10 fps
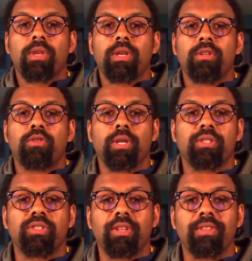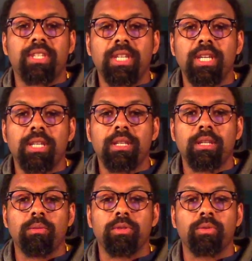in 2017
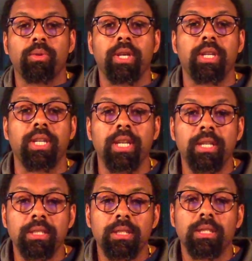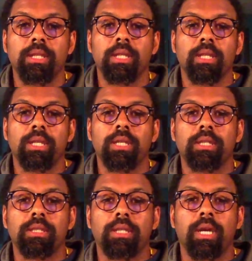it was Rhiannon Giddens.
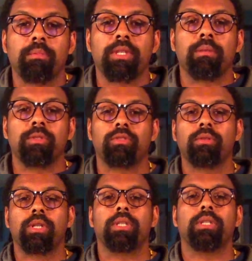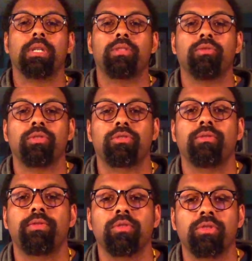She came and demonstrated
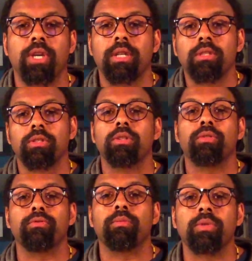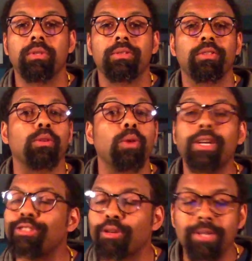traditional fiddle styles as learned from the
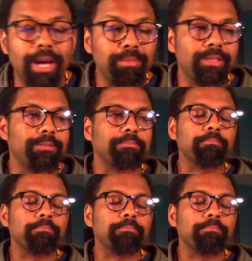great Joe Thompson.